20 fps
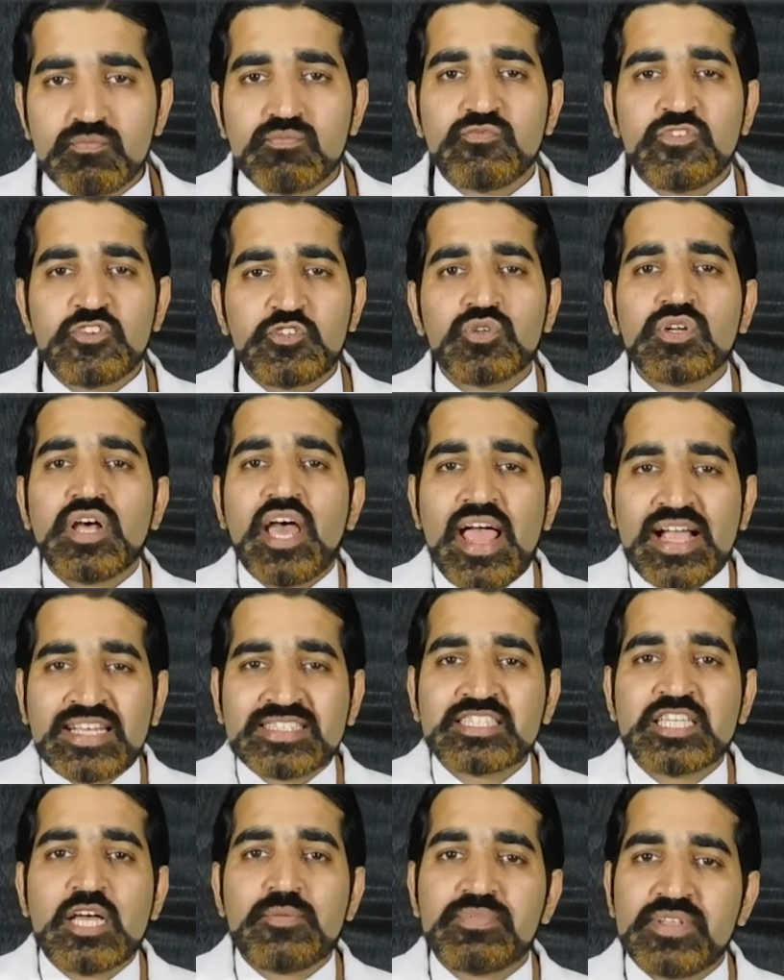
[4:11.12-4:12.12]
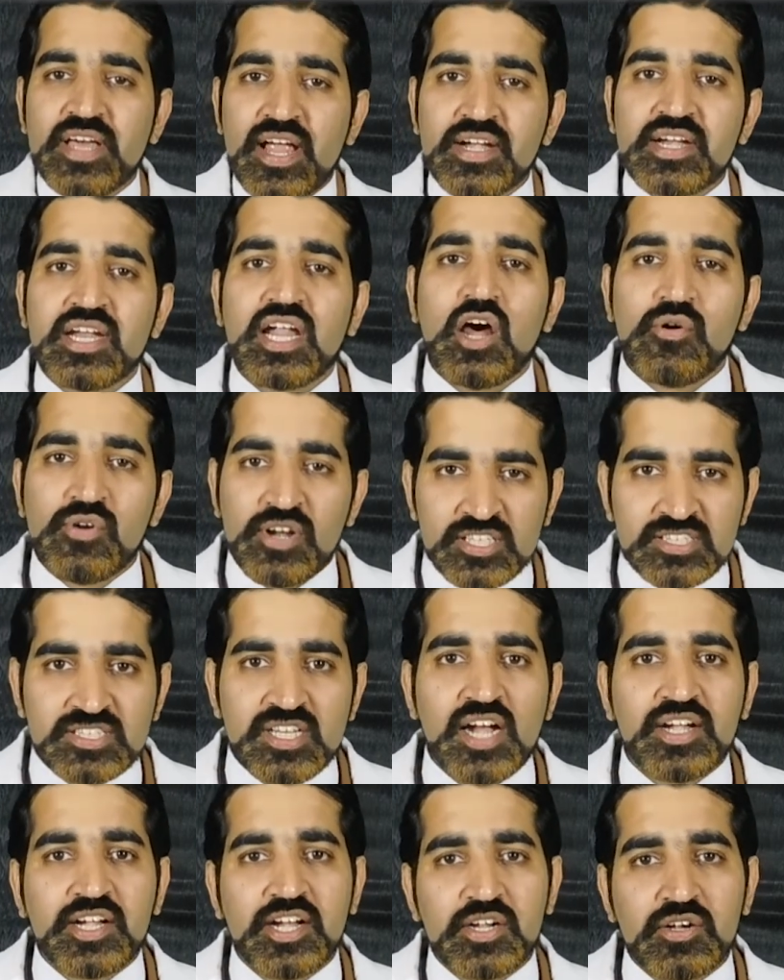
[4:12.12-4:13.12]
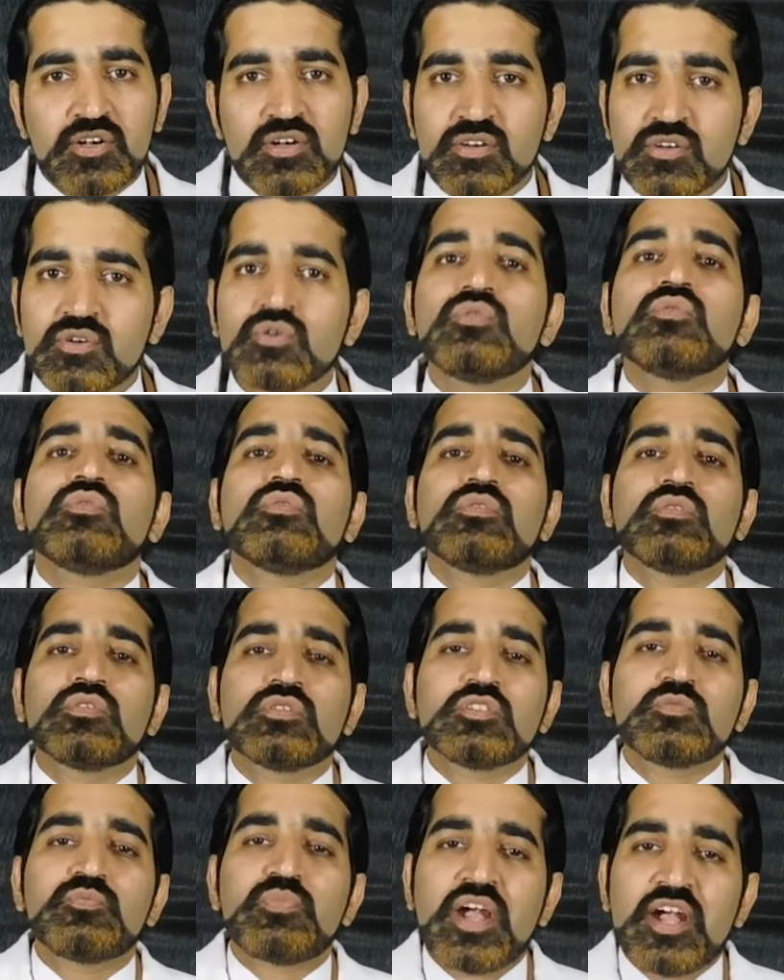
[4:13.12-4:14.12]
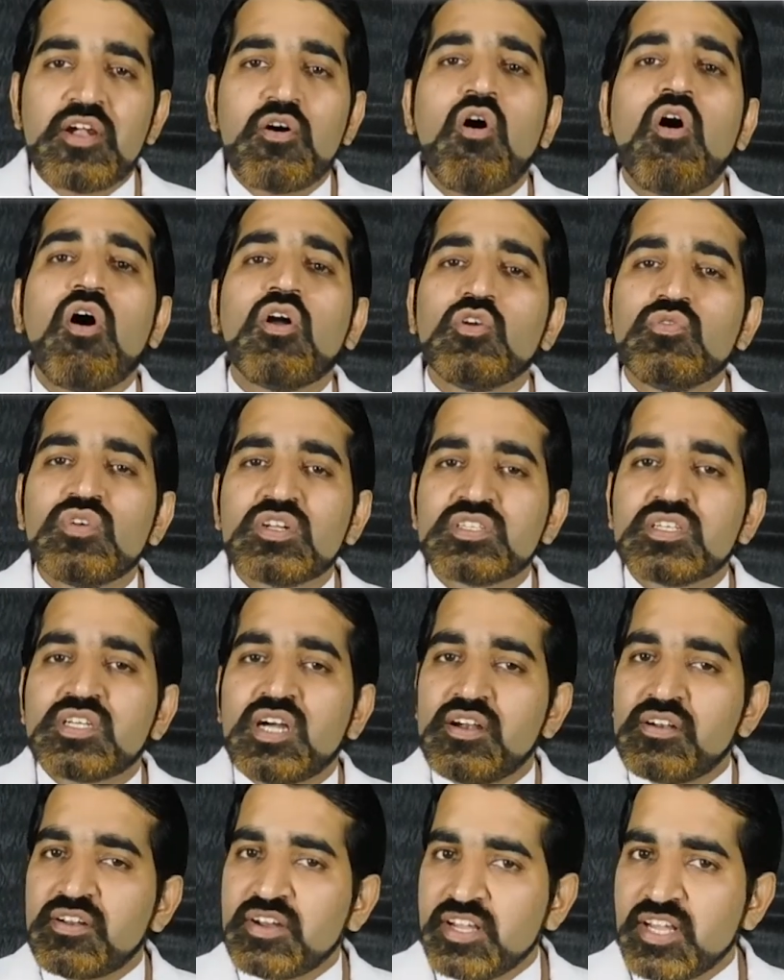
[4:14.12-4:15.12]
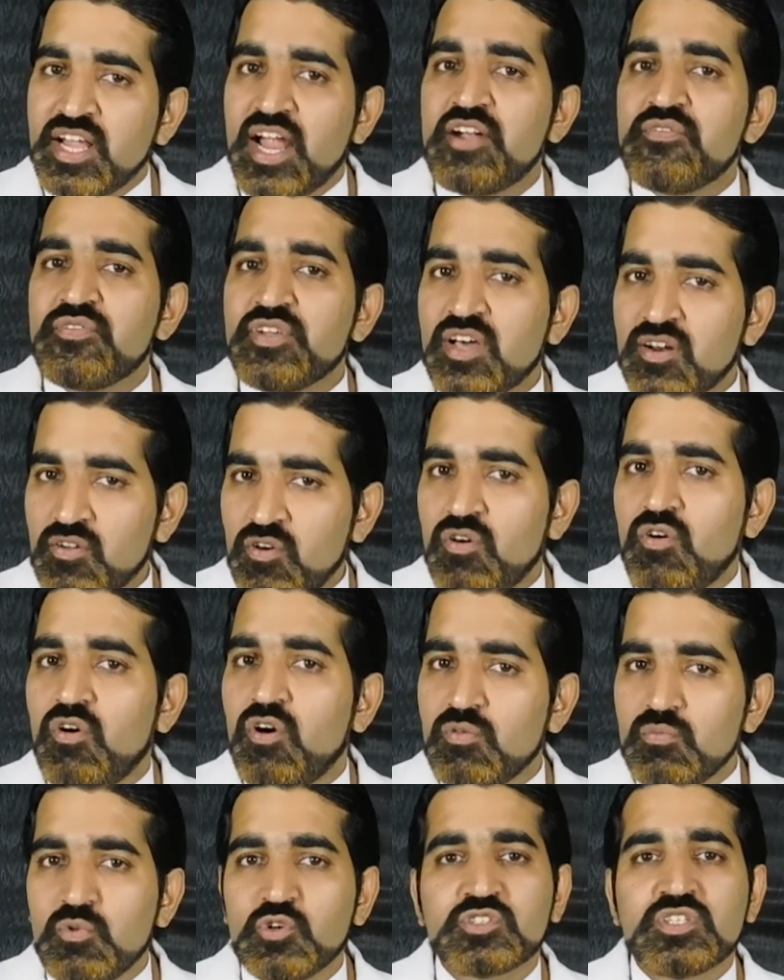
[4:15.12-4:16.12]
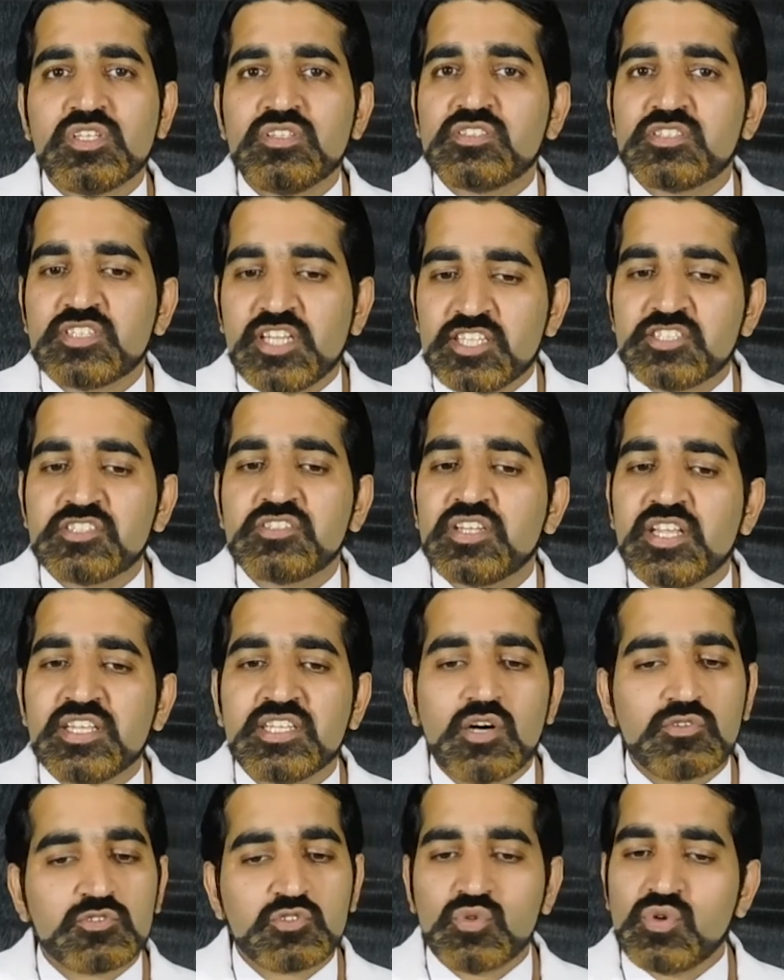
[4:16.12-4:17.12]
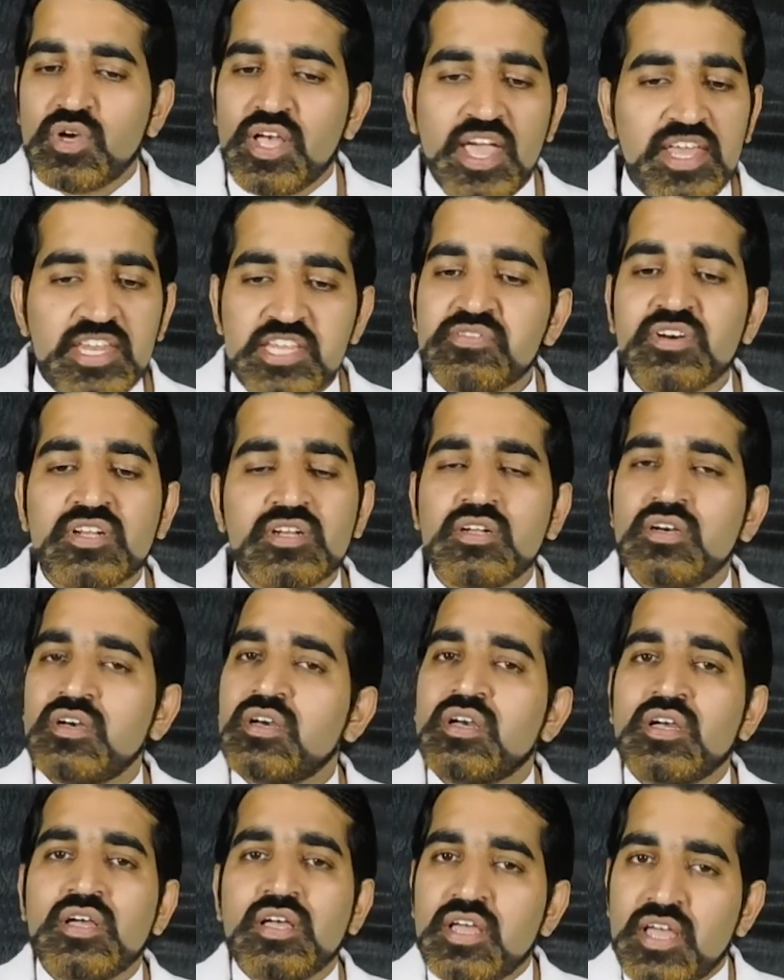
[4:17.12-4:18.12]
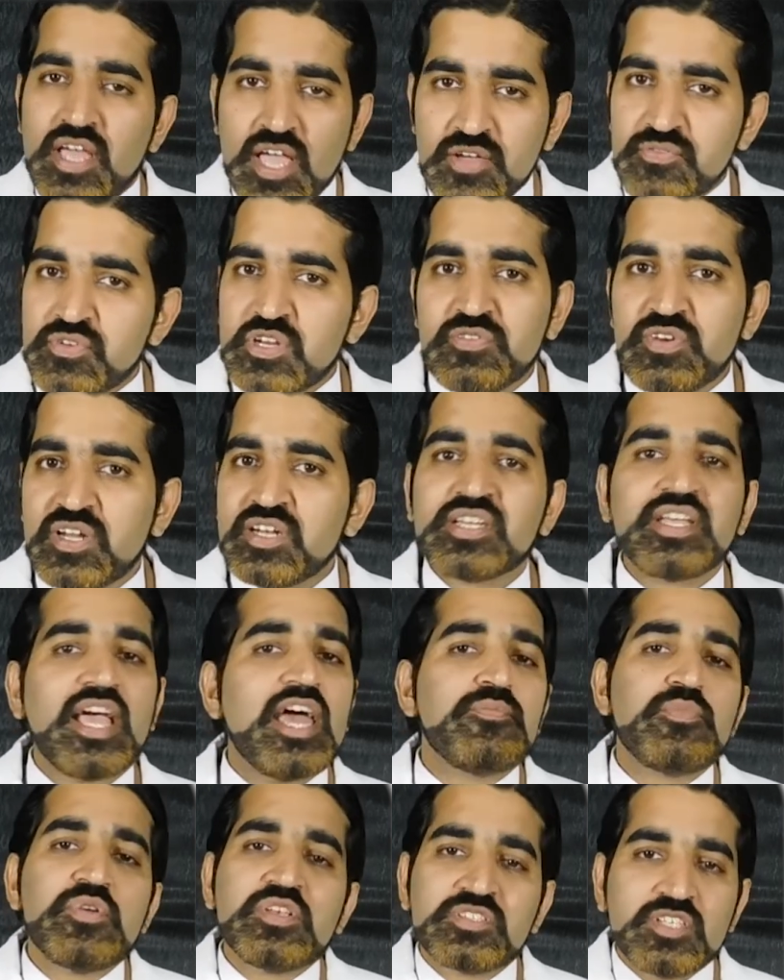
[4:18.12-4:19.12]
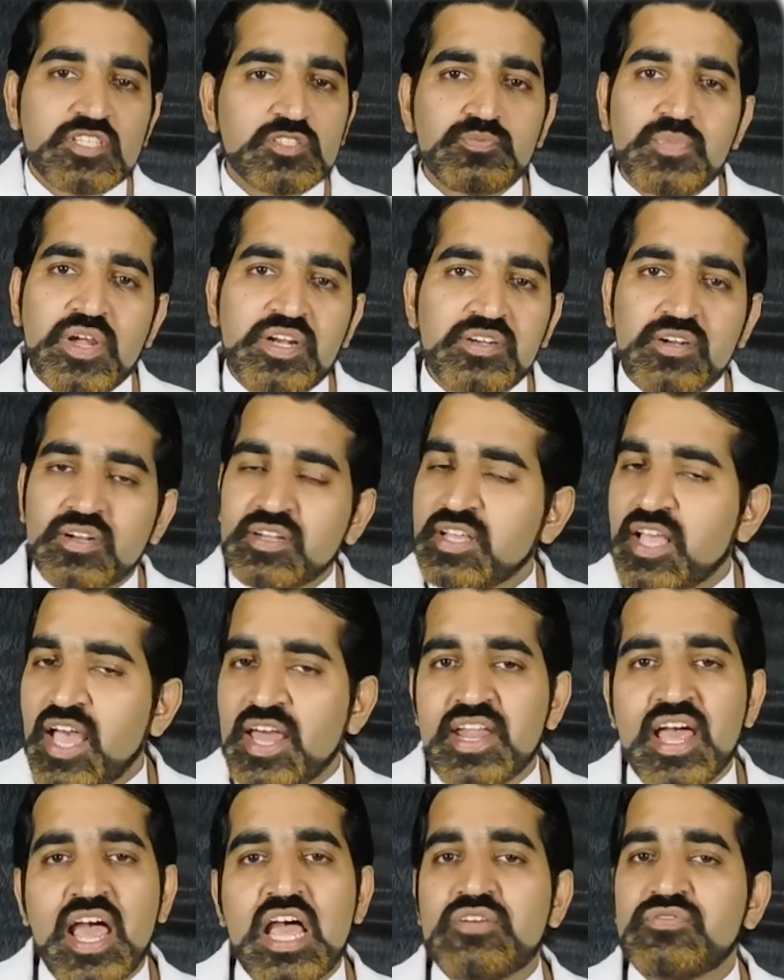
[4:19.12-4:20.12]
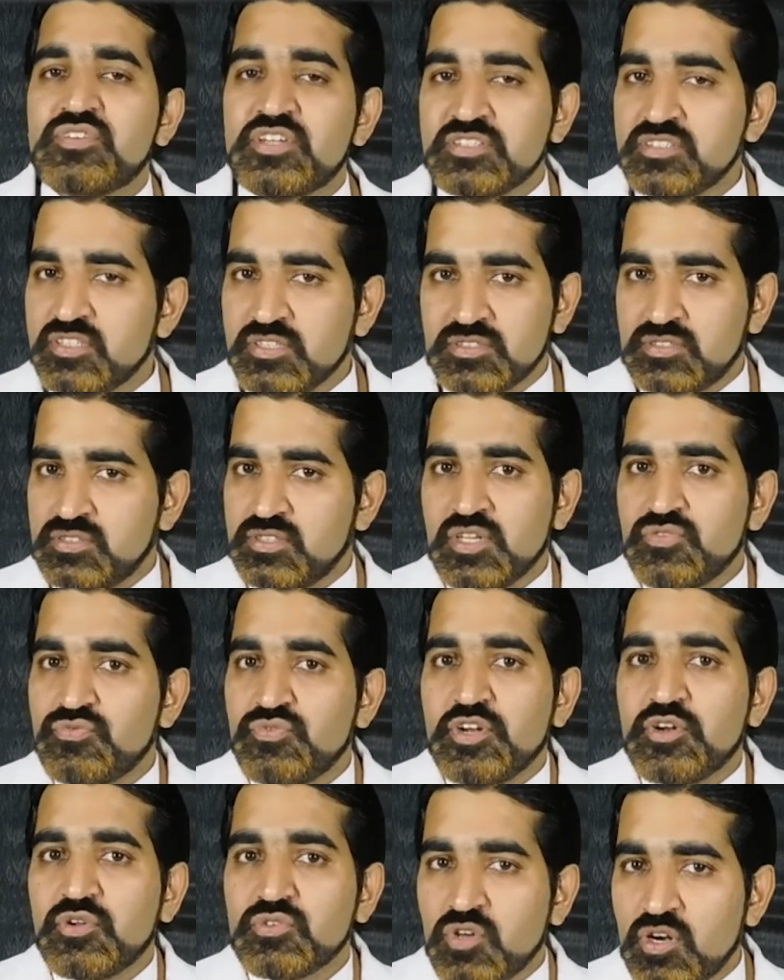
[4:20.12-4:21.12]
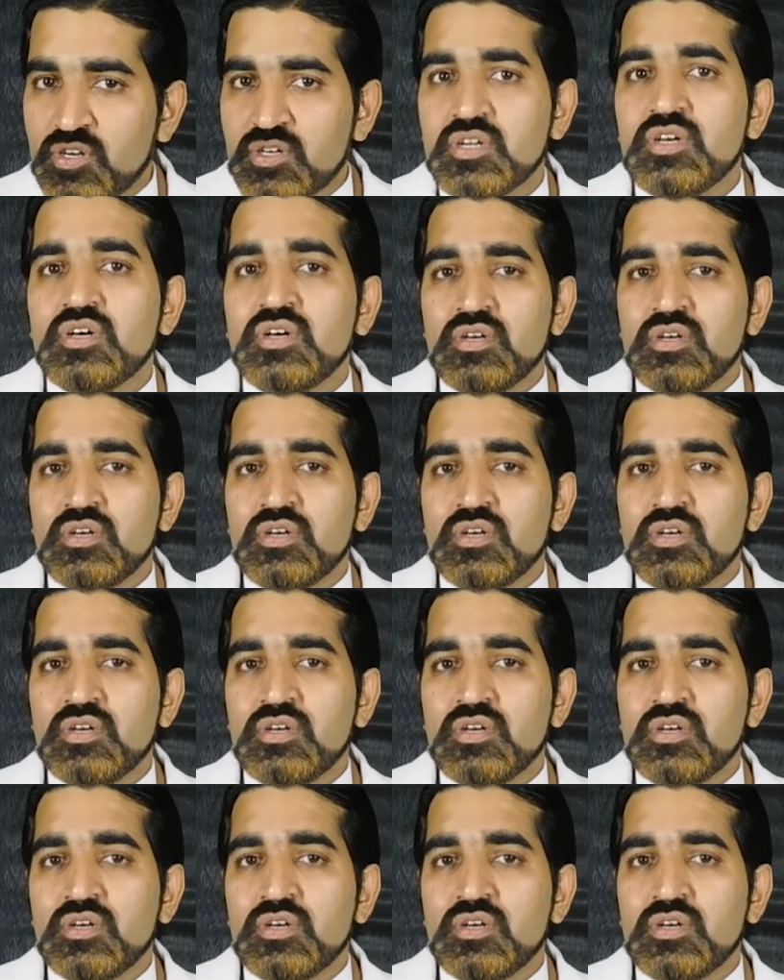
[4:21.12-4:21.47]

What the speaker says: we should accept that now it has started to spread all over the country and we are almost in stage 3 now. So everyone can be suspected, can have disease if we do not